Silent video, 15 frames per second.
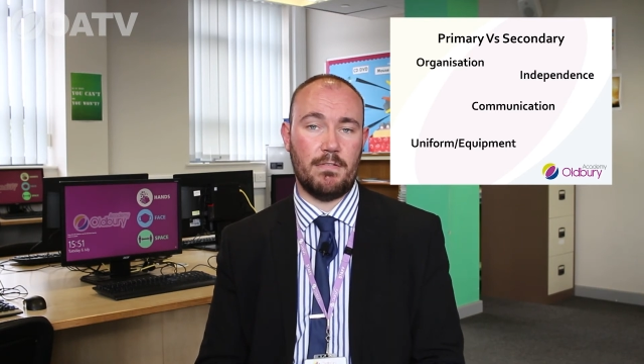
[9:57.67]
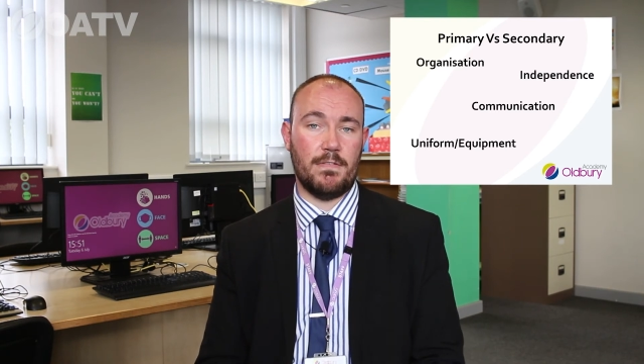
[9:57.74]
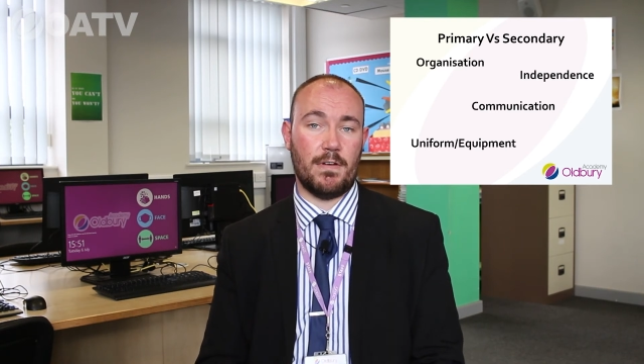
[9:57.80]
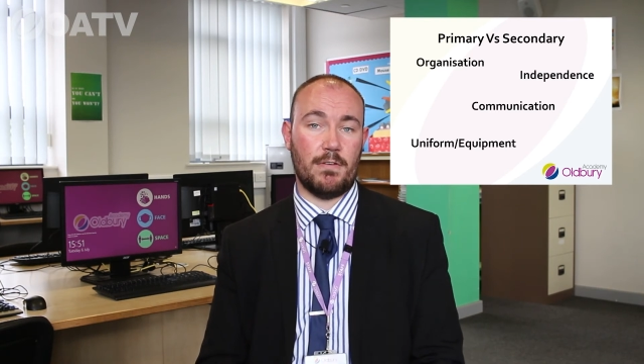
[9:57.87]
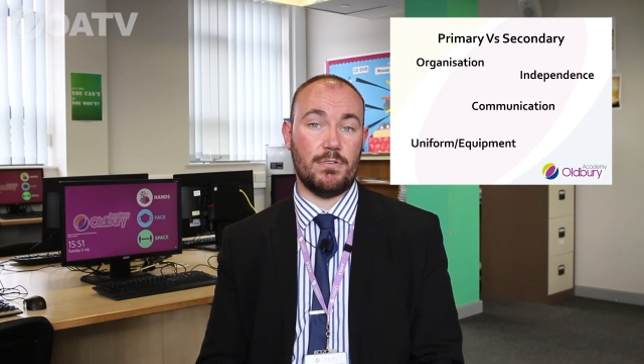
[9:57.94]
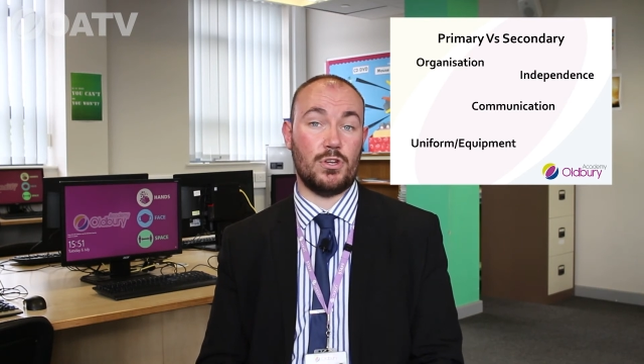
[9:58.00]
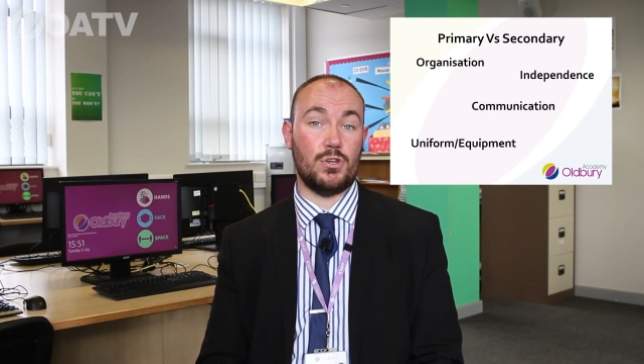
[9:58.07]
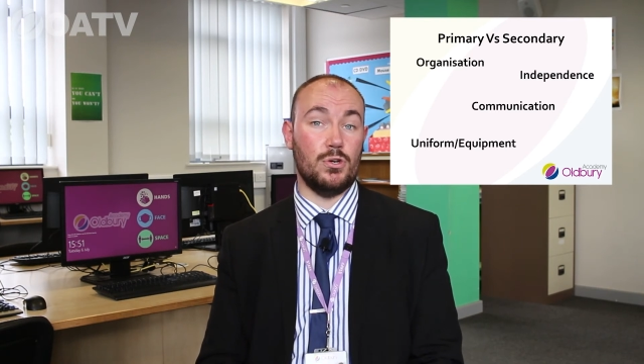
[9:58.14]

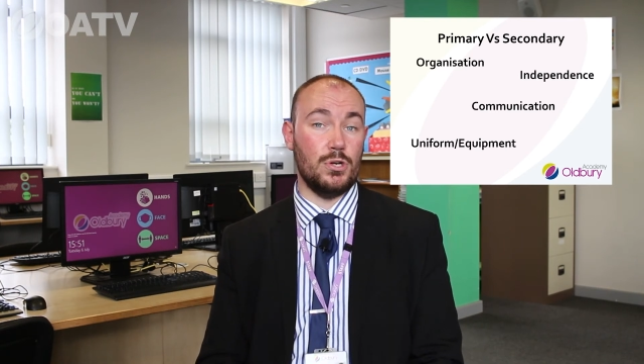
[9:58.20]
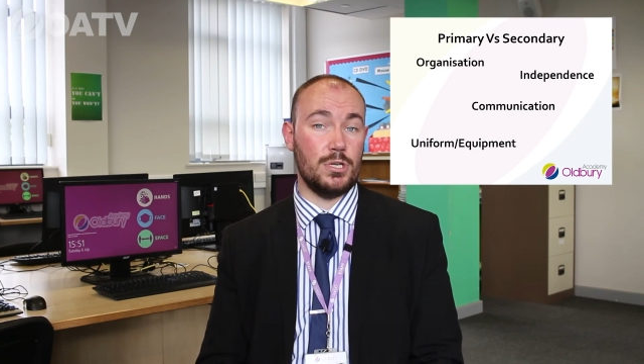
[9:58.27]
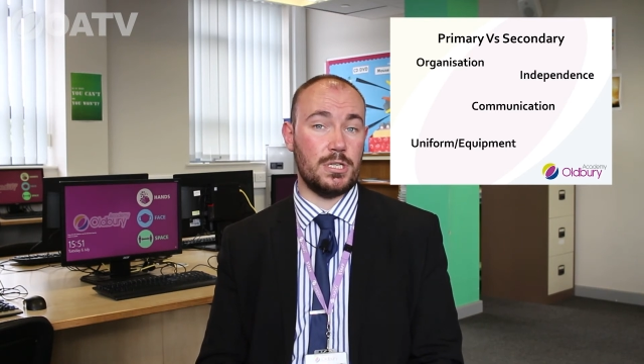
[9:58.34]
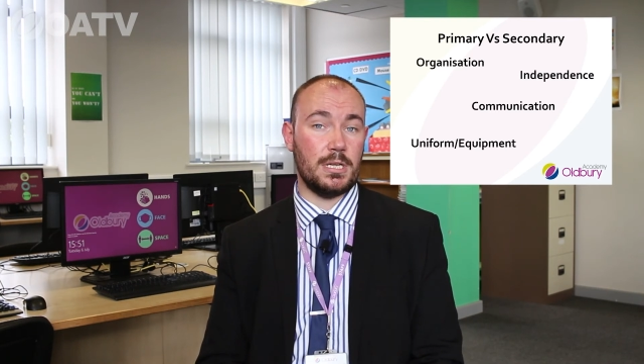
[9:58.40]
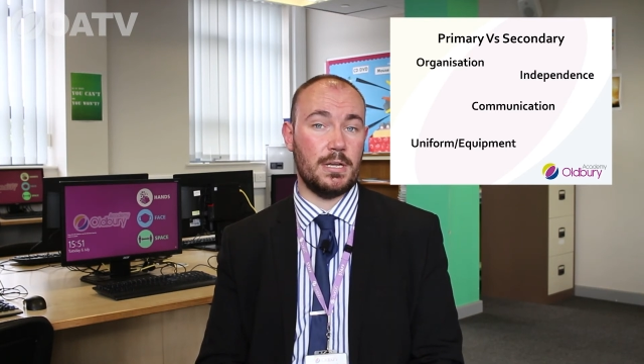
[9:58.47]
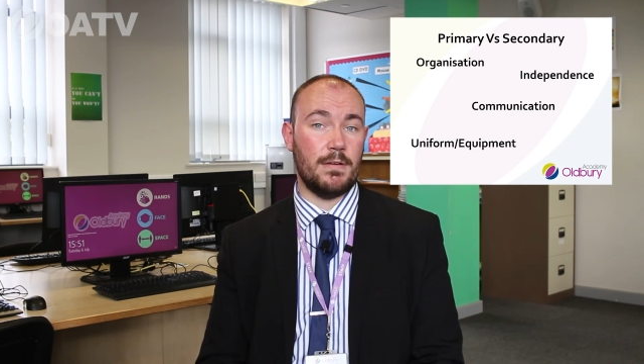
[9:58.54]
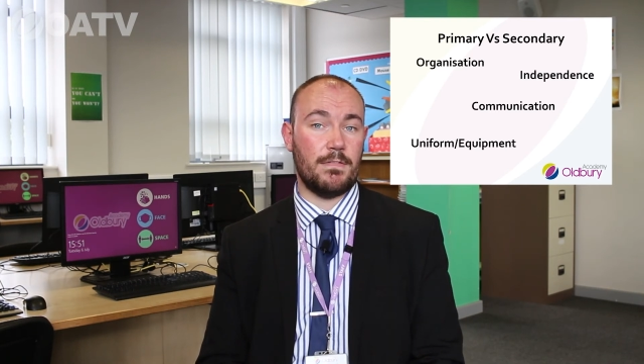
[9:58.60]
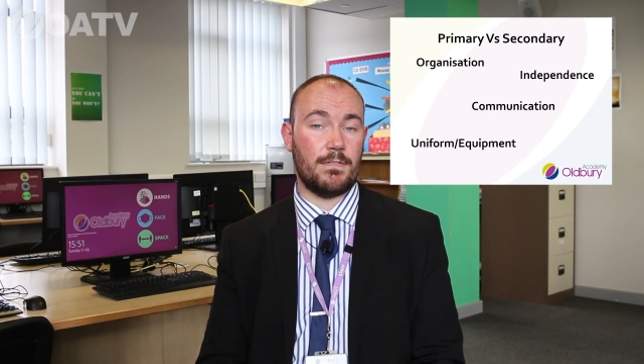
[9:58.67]
very good
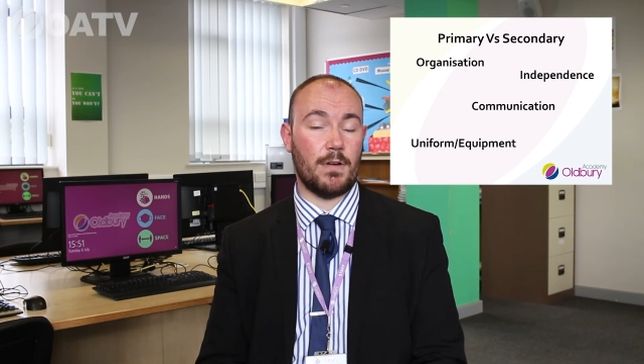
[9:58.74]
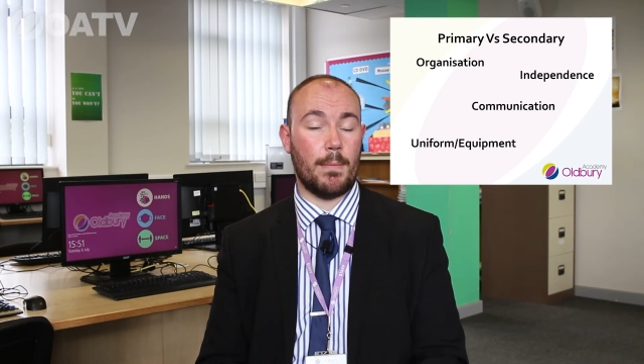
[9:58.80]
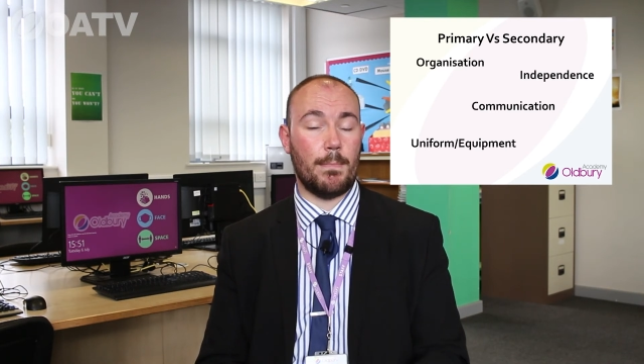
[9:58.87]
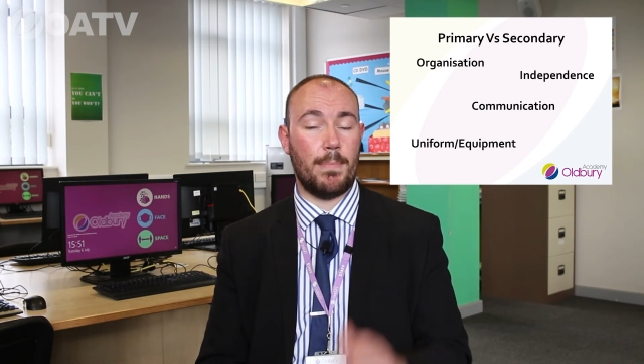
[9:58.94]
from